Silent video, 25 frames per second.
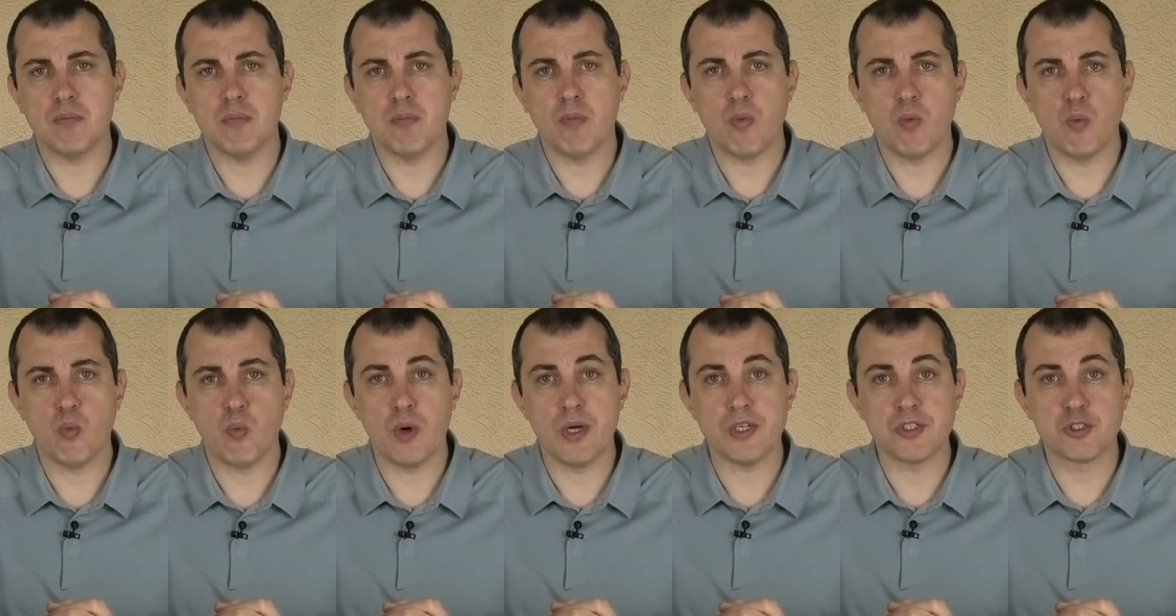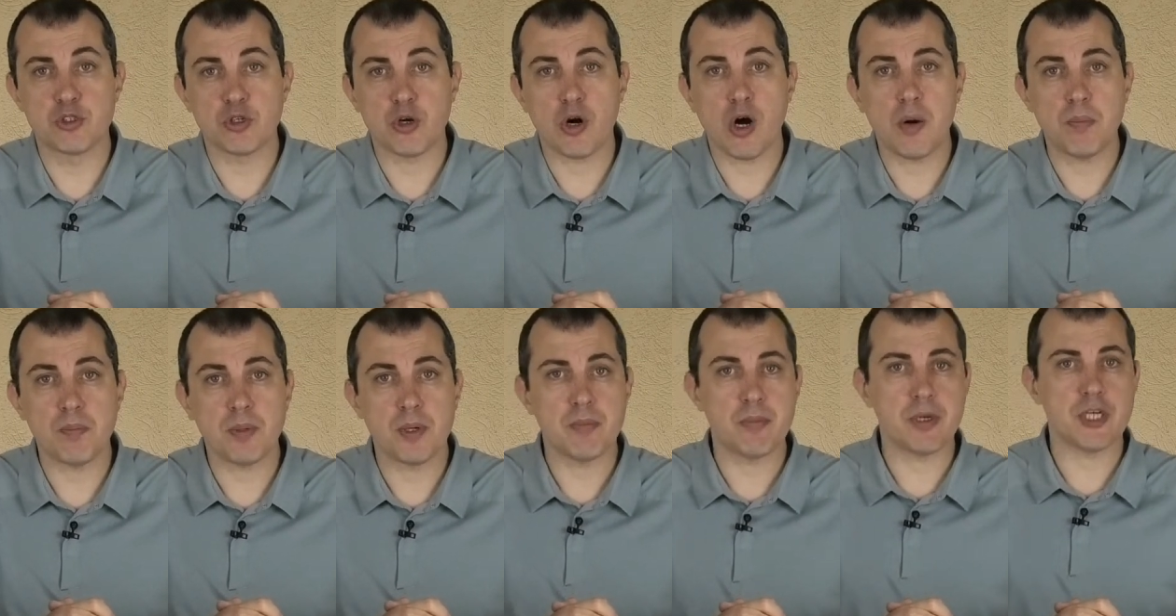withdraw
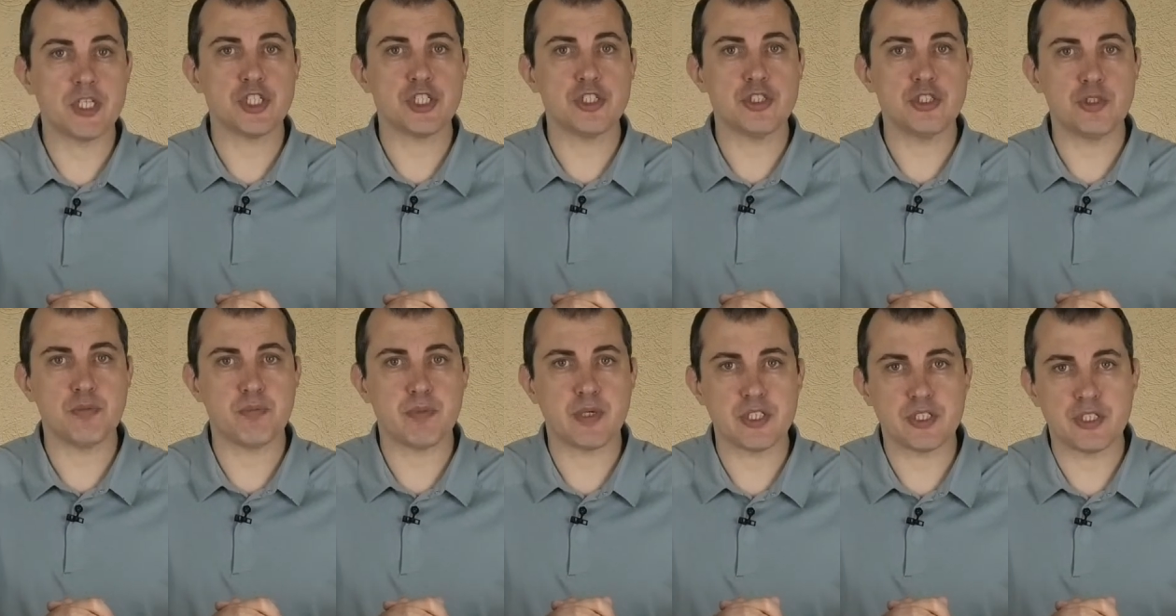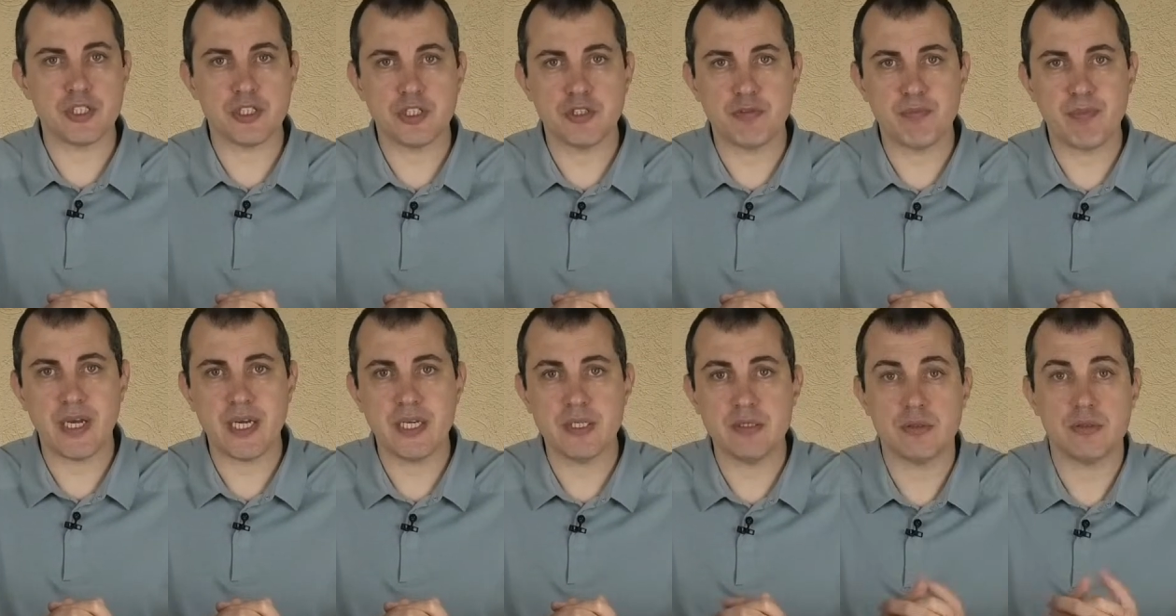permission to
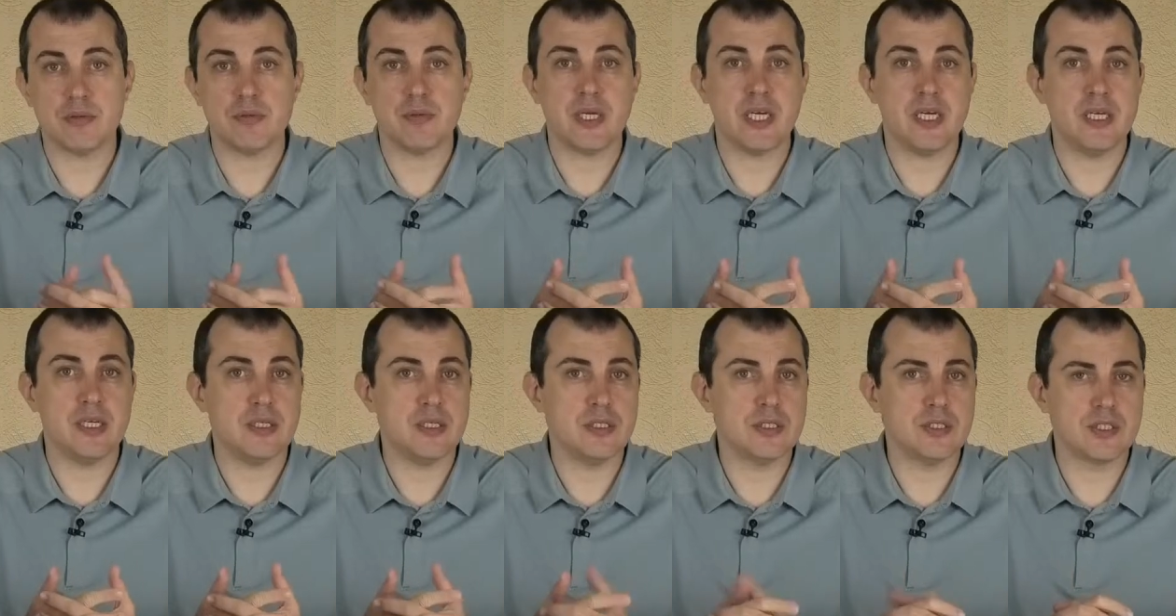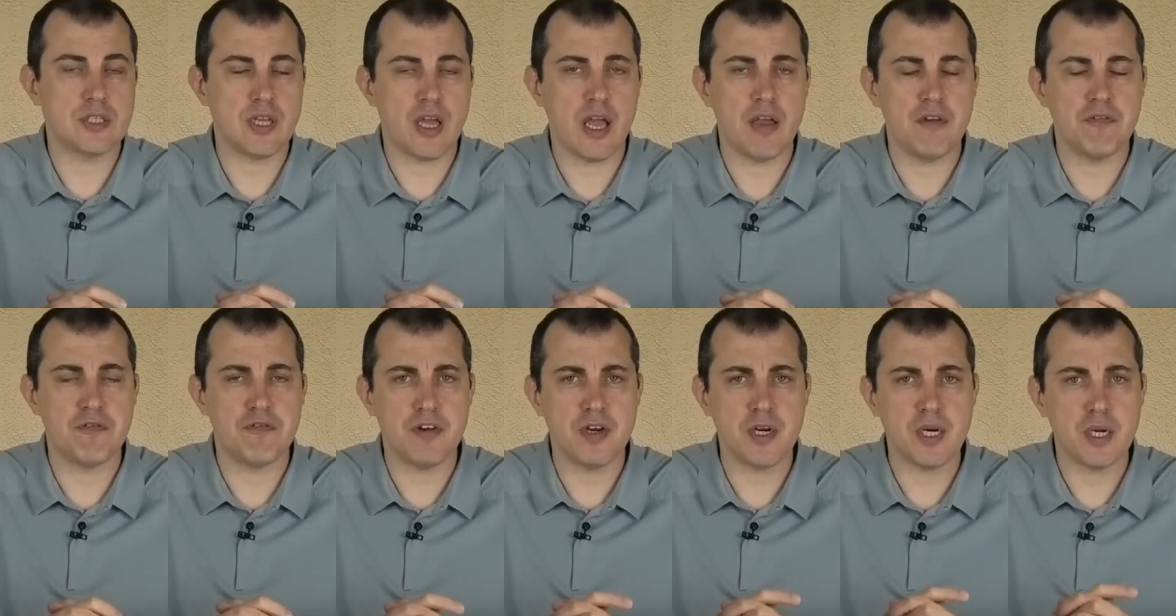participate is a
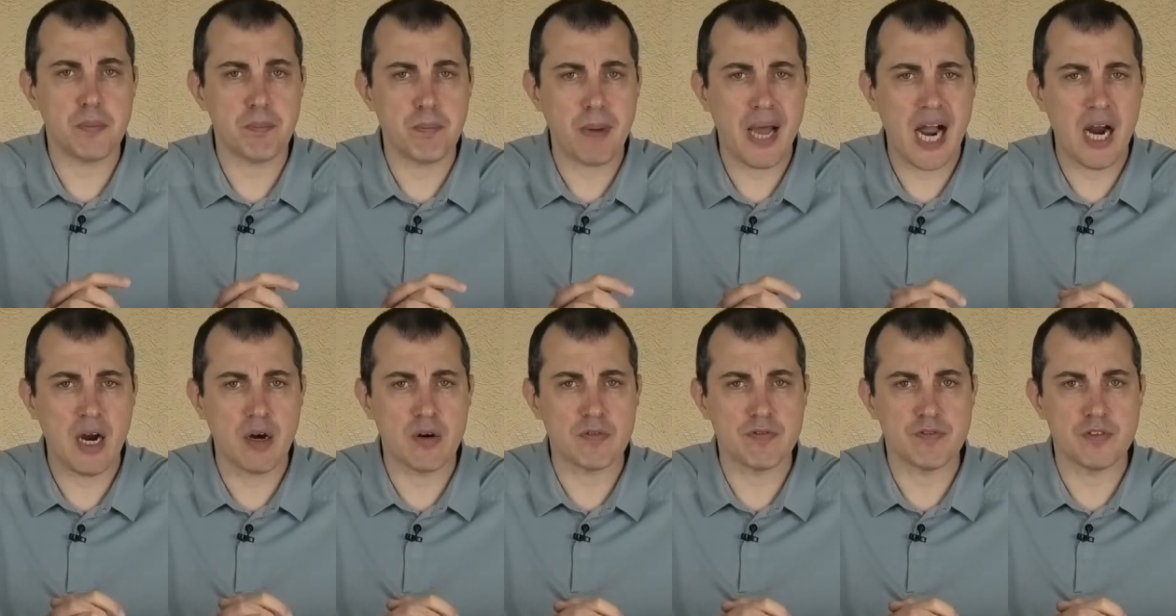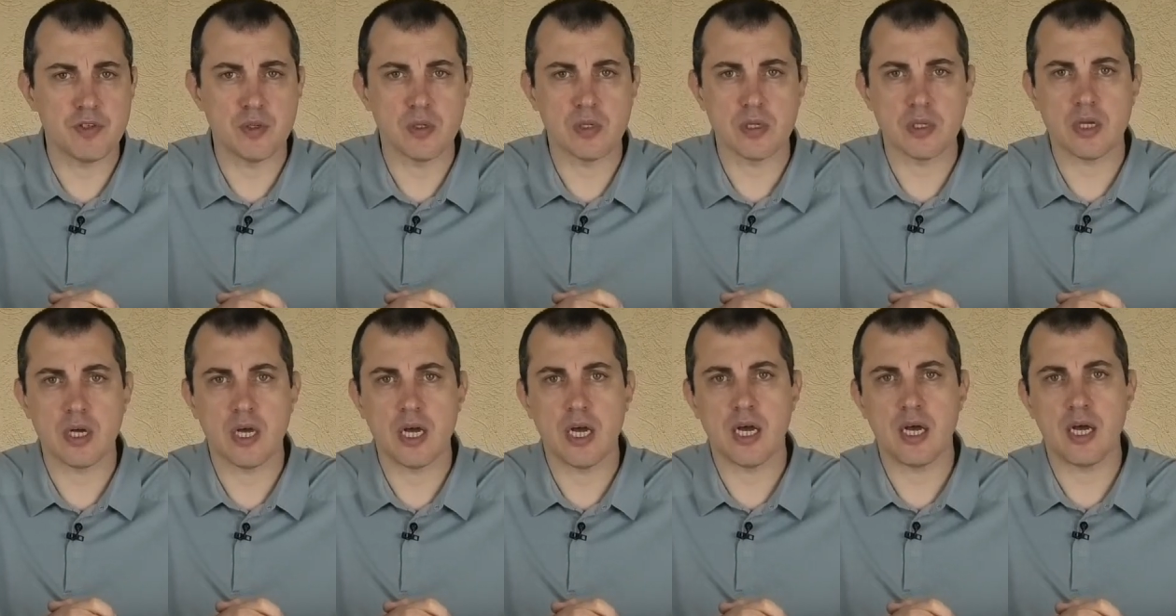very
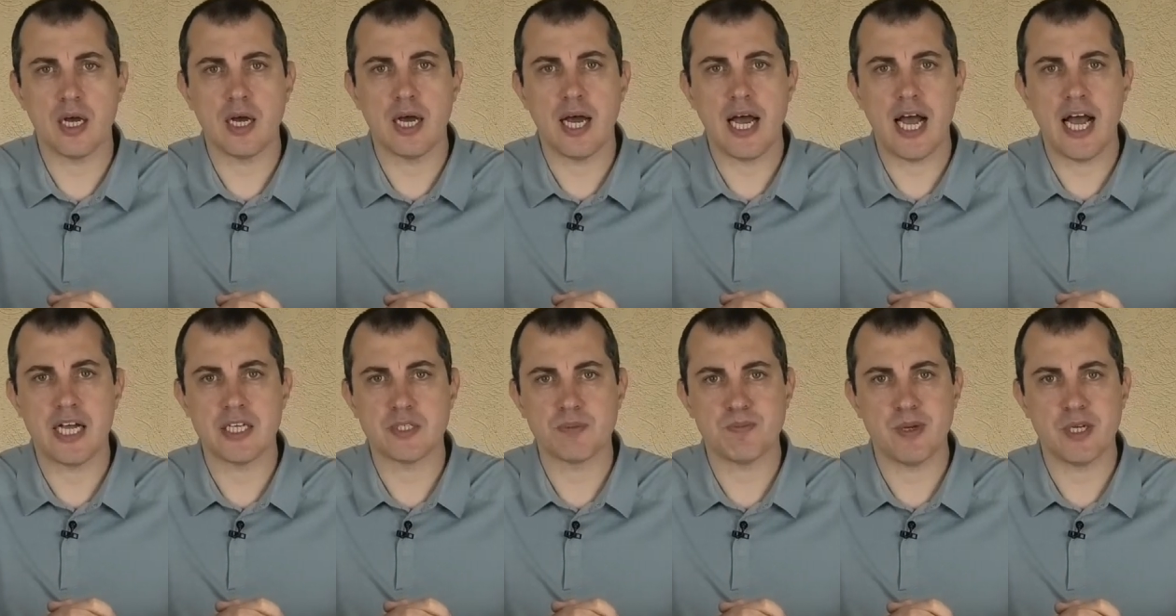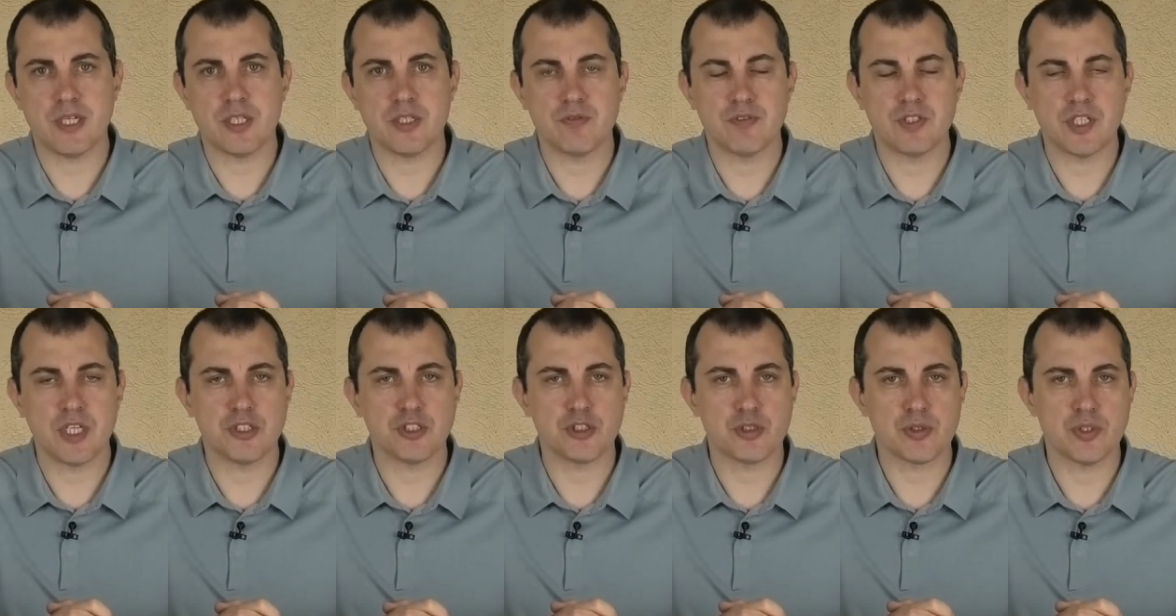powerful aspect of
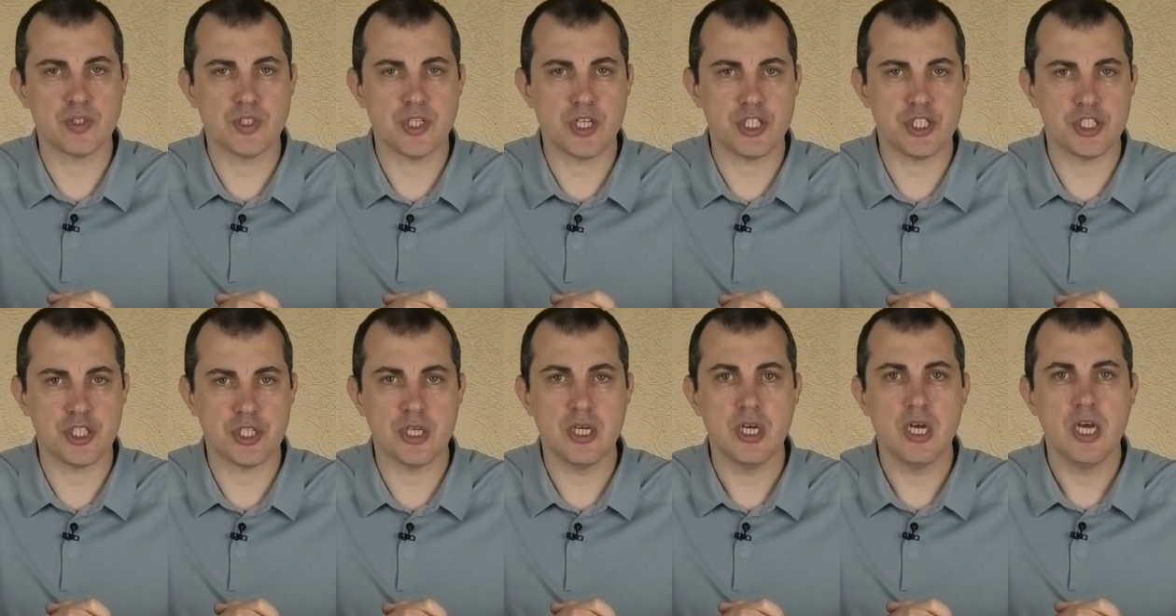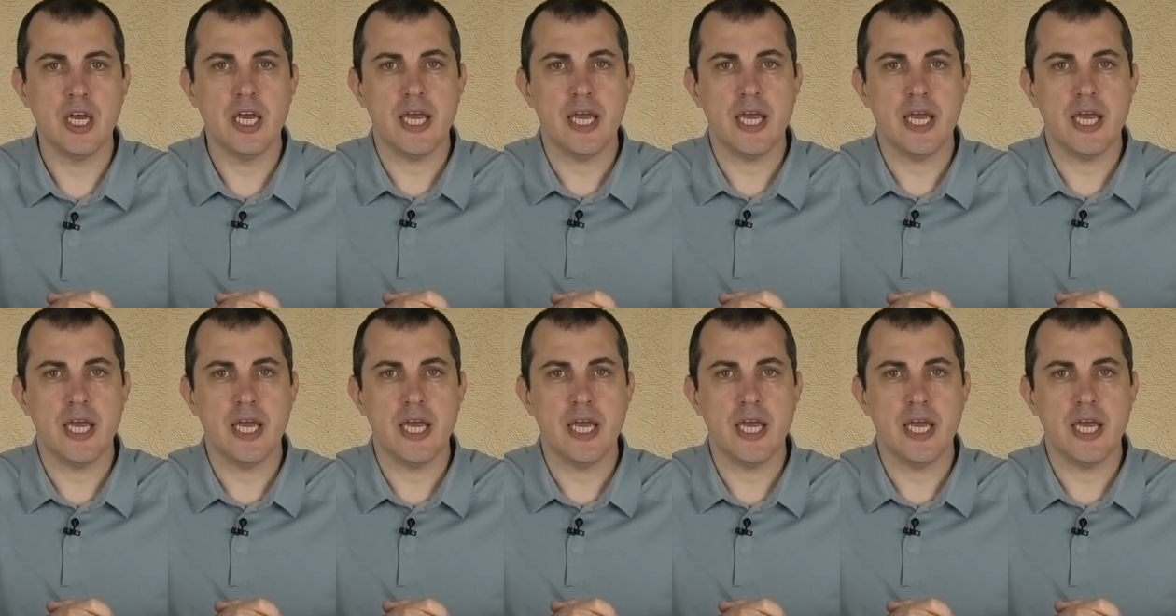centralization.